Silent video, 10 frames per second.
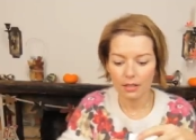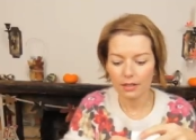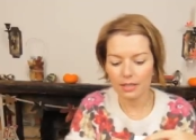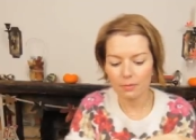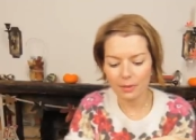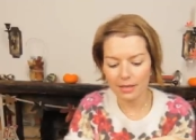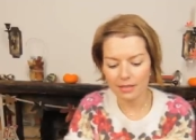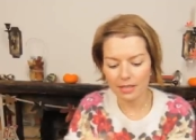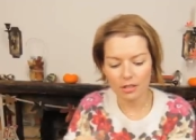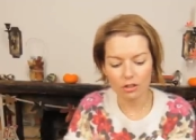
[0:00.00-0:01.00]
These
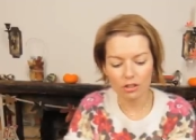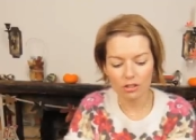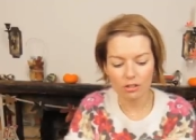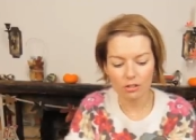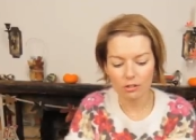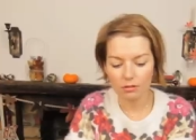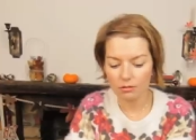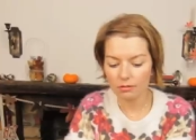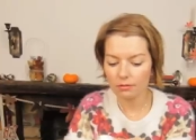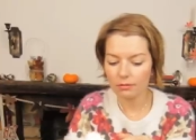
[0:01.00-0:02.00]
basically just,
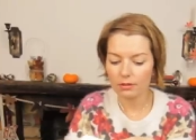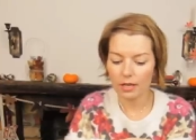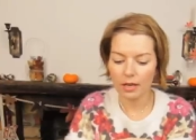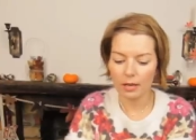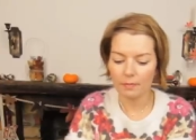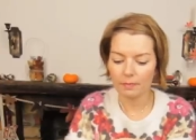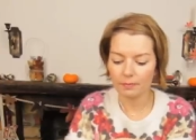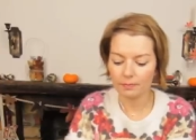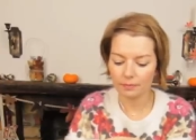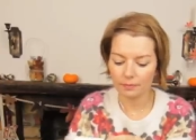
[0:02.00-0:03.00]
um,